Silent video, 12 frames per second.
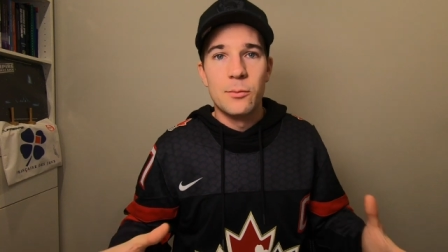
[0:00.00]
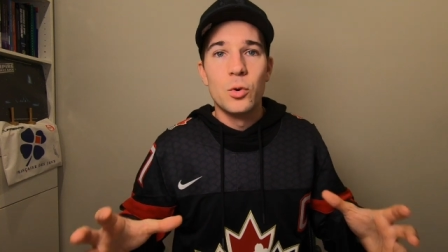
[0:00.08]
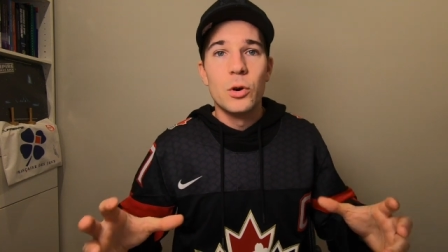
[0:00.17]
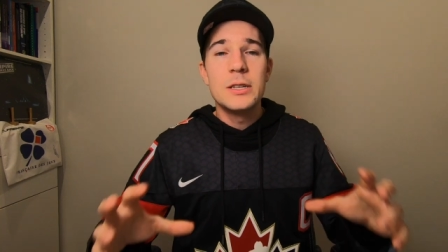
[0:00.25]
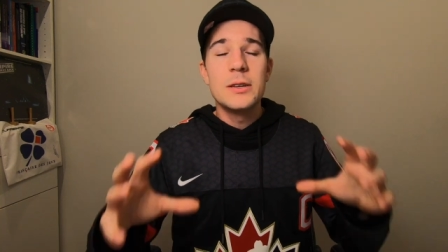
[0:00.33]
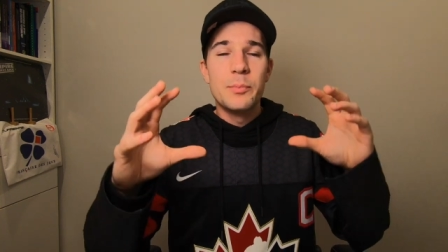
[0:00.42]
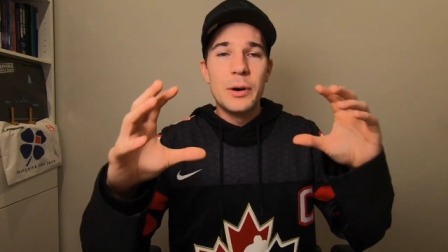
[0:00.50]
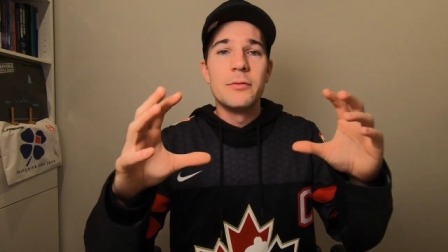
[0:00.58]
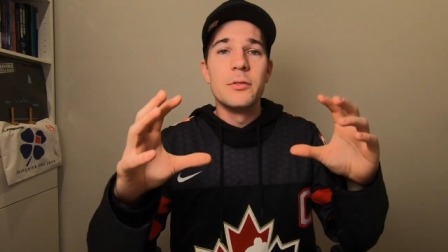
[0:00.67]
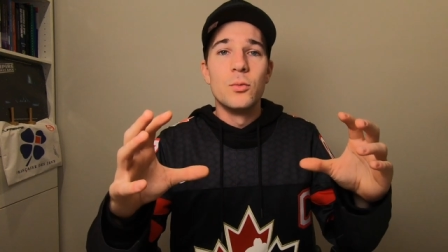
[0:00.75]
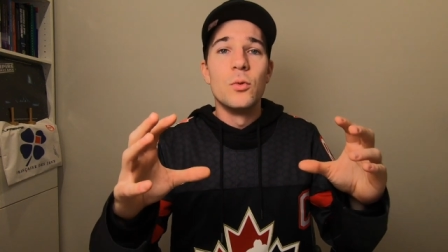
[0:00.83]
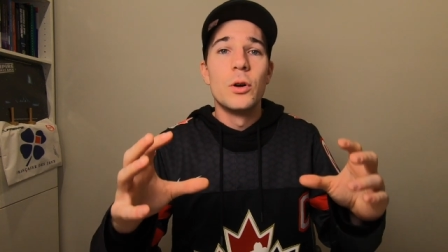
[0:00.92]
what is above the
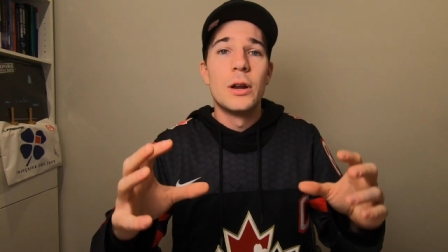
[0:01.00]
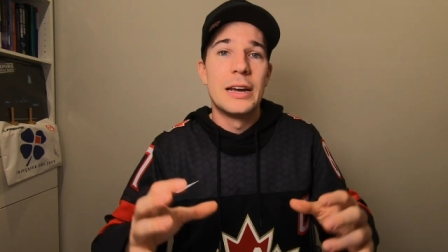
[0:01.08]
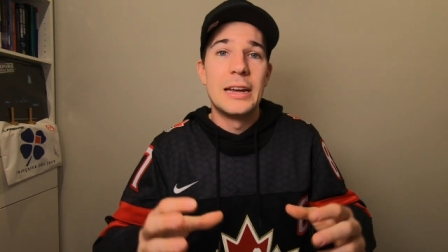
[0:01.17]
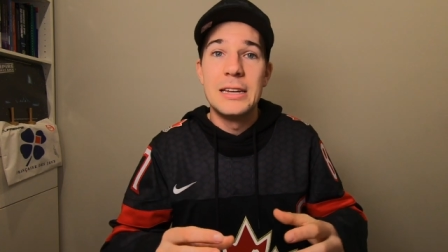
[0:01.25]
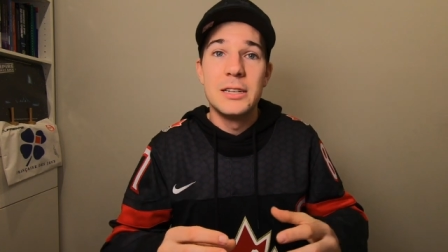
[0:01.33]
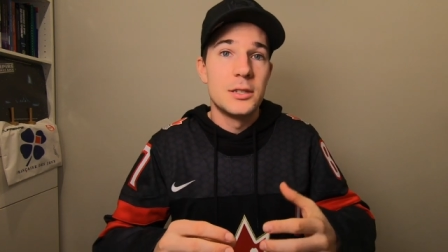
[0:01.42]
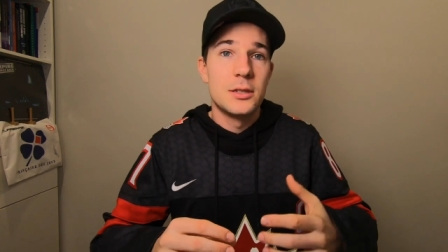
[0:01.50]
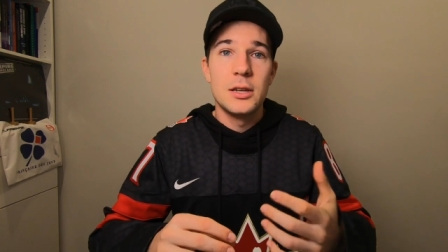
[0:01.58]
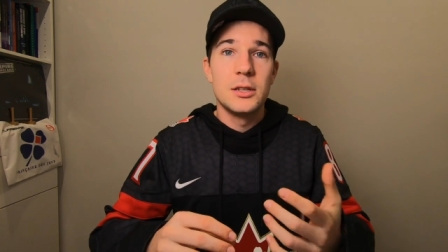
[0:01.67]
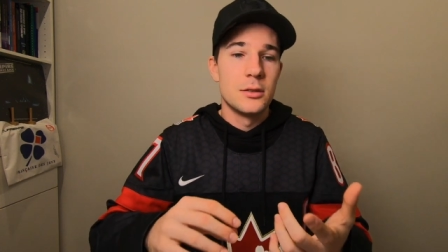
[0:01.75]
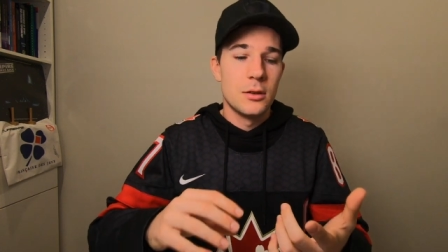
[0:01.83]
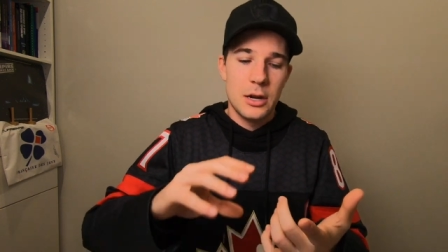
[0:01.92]
water is
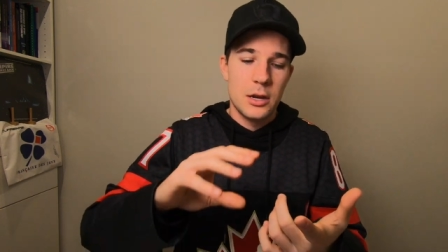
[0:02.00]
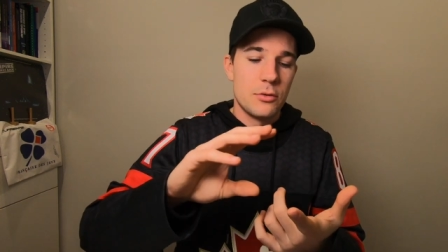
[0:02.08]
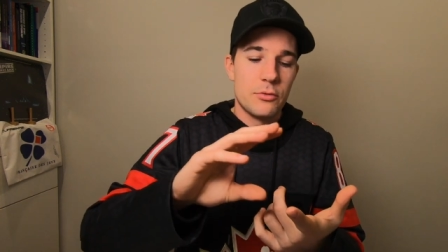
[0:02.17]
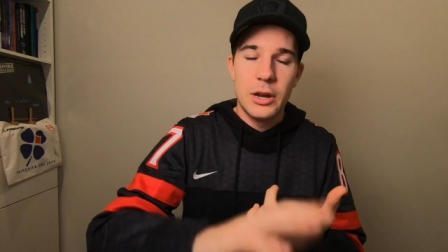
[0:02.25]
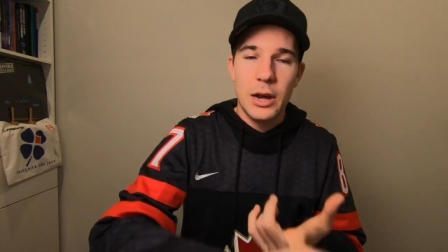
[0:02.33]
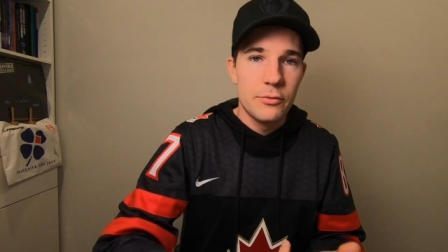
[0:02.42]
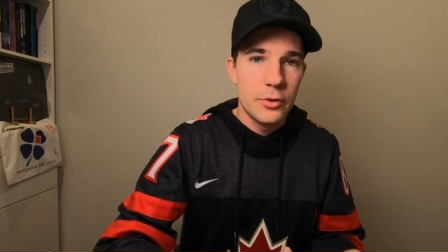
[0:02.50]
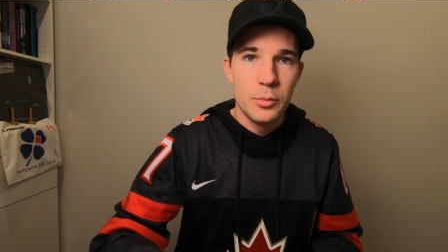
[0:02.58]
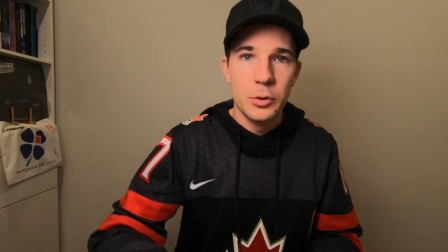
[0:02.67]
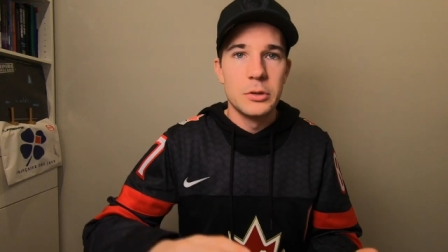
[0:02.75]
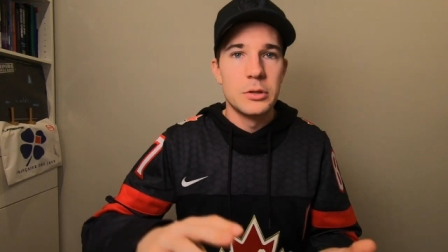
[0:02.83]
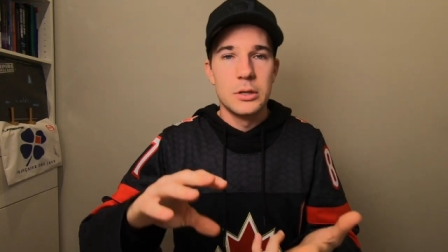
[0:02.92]
things like your recovery
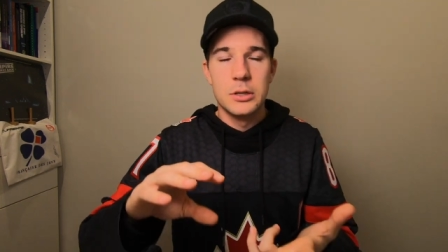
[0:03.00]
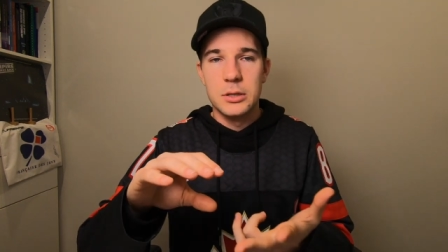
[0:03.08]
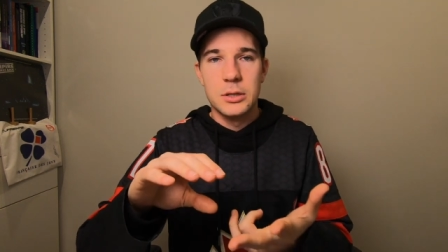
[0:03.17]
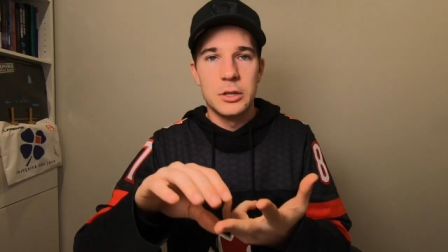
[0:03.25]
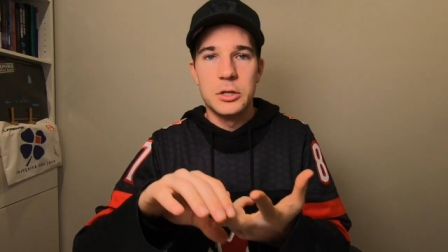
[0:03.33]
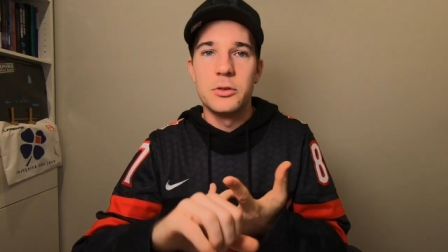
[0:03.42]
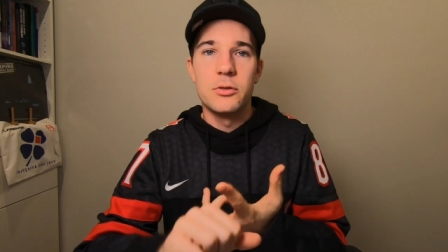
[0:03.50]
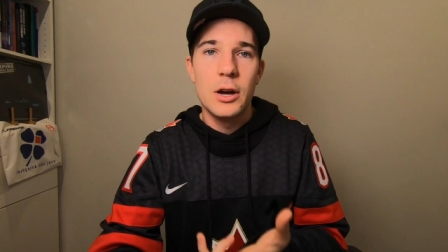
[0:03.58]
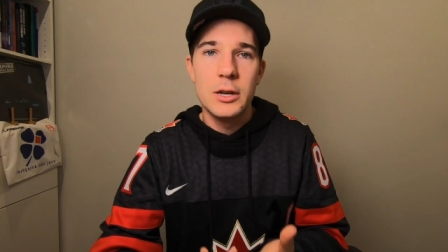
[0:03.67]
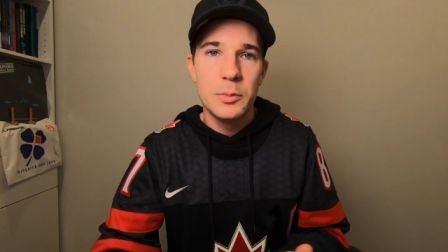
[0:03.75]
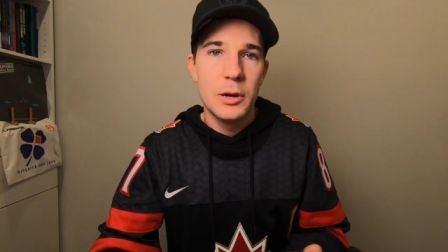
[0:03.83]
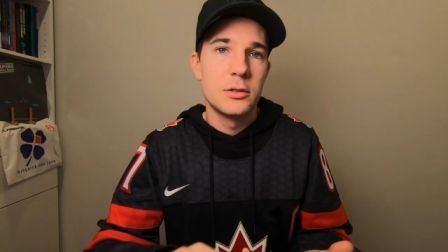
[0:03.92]
boots it's it's your
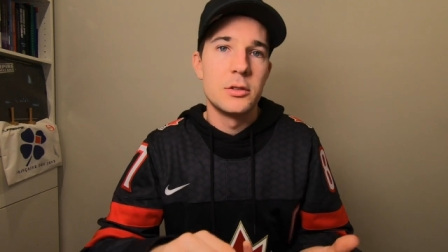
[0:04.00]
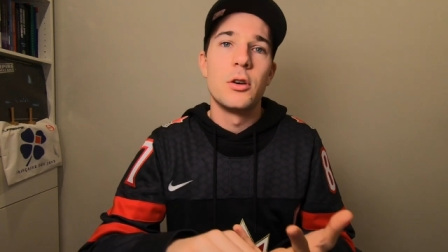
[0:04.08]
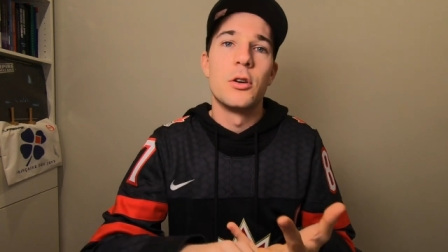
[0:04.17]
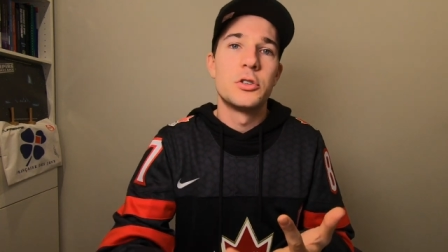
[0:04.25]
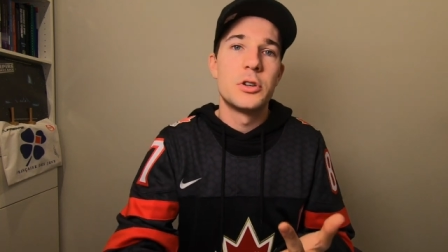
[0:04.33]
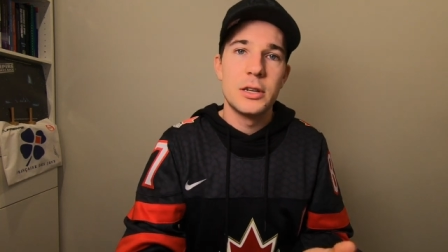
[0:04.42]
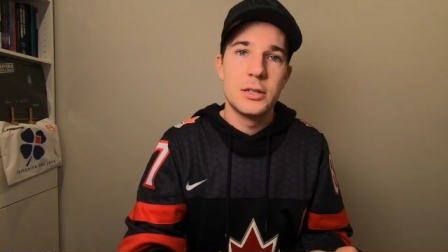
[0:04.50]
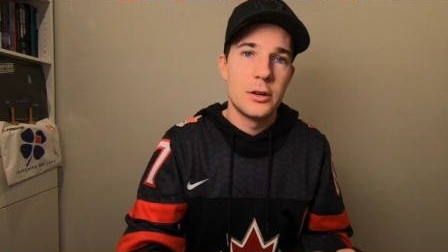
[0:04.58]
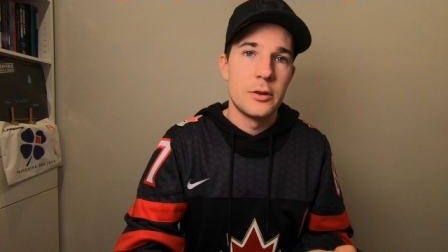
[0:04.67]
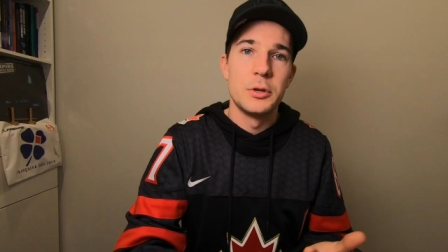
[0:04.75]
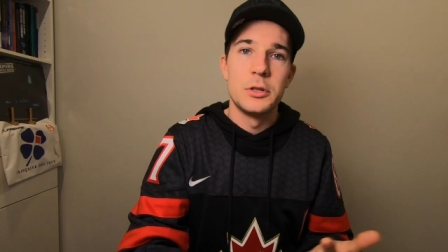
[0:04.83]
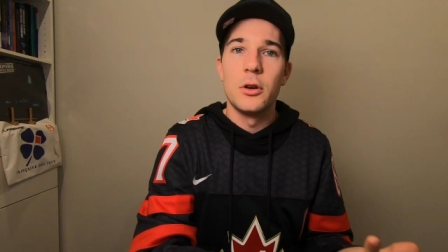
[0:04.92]
ice baths your contrast
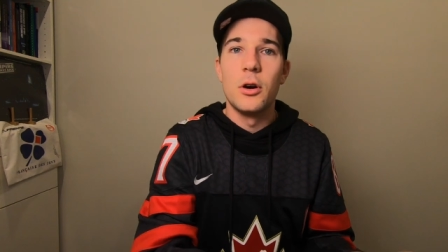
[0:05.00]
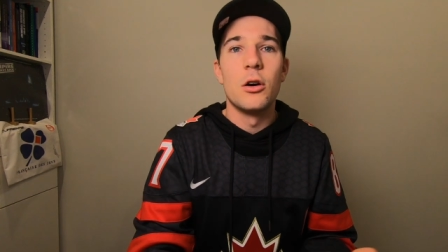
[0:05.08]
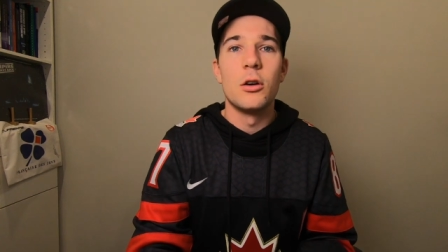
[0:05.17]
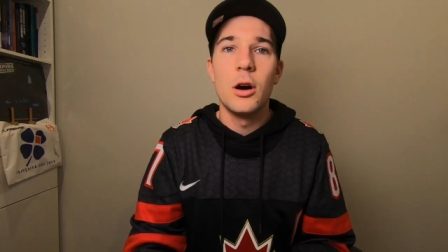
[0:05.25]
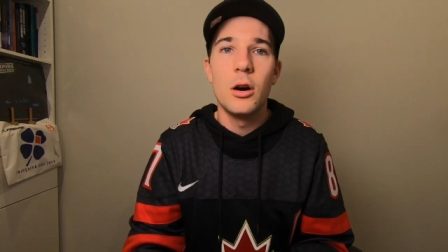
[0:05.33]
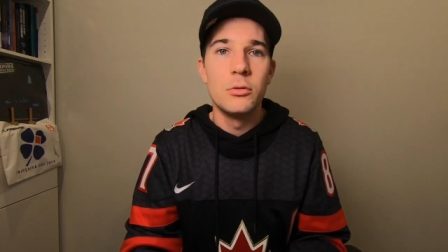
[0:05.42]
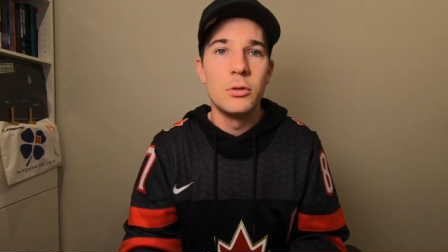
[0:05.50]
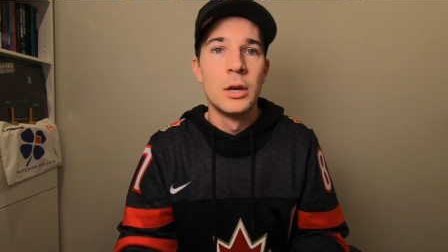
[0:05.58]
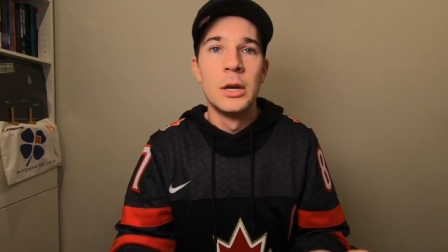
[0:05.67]
therapy so hot cold